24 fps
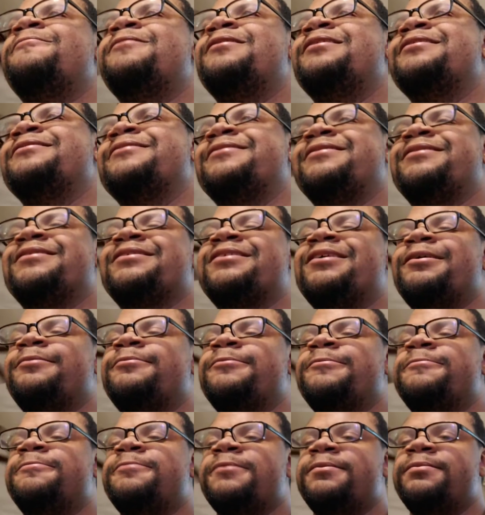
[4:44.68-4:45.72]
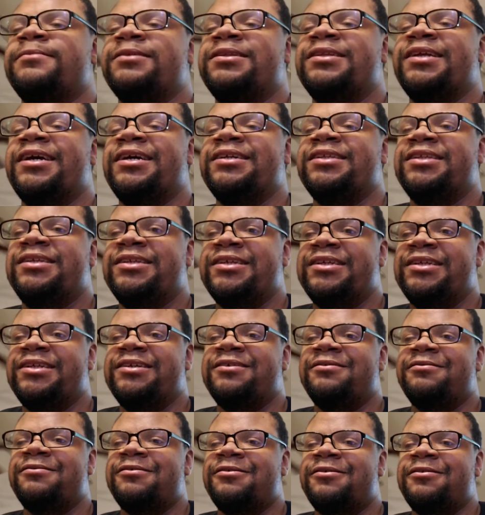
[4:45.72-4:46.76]
This is coming from a
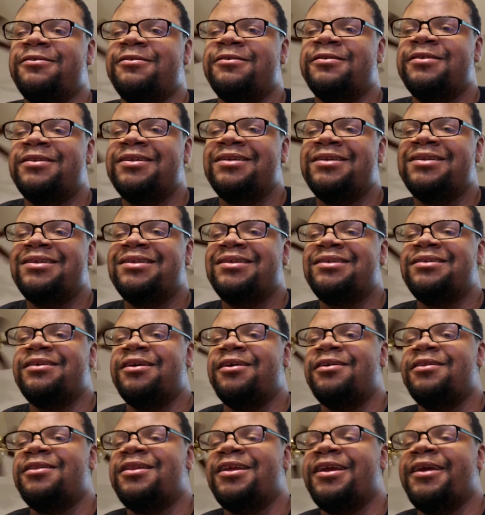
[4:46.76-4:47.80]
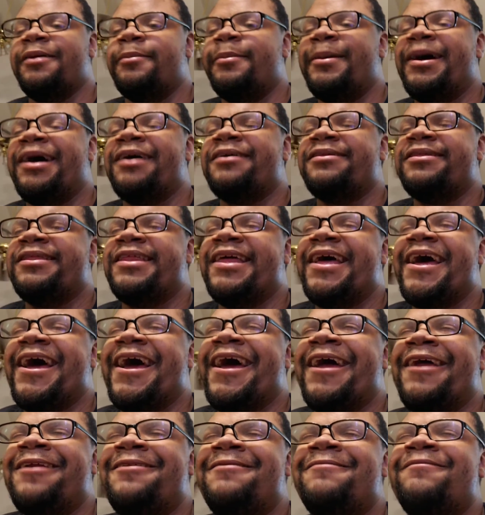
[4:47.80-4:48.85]
19-year-old, so think about
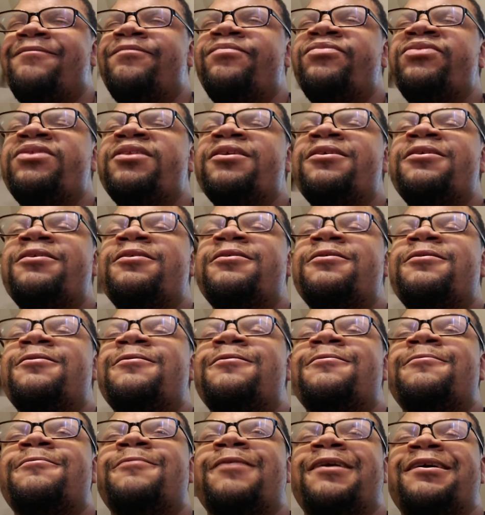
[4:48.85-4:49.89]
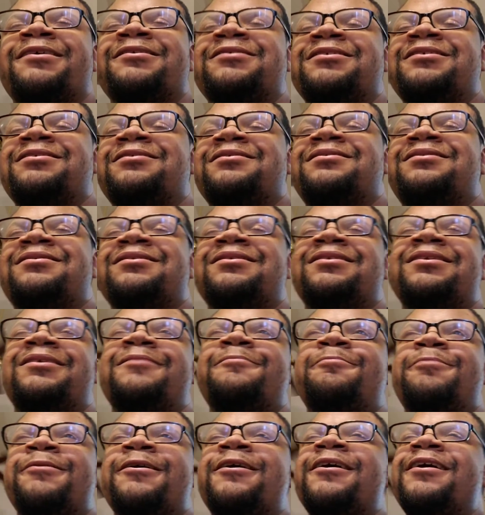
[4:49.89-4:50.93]
that while you
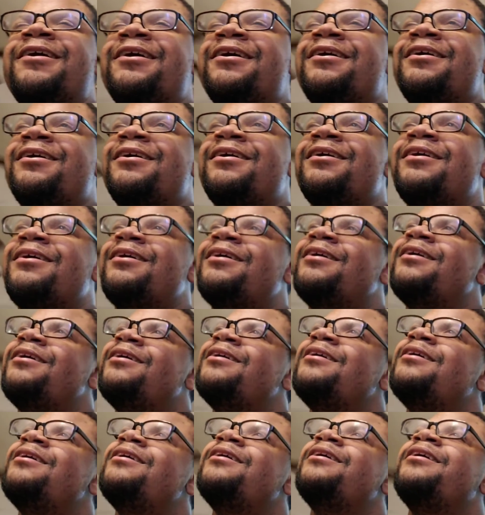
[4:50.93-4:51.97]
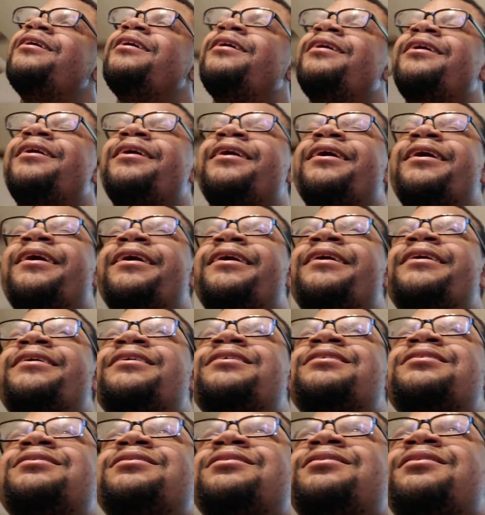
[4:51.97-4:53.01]
sleep.
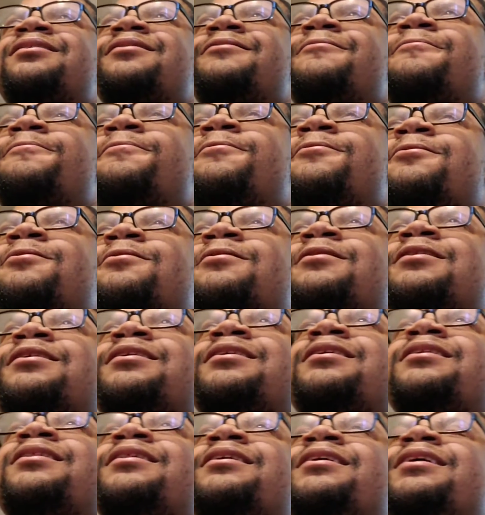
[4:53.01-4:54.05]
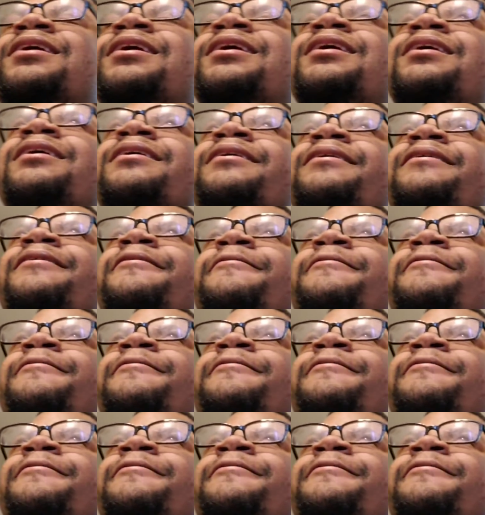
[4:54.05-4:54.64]
And for the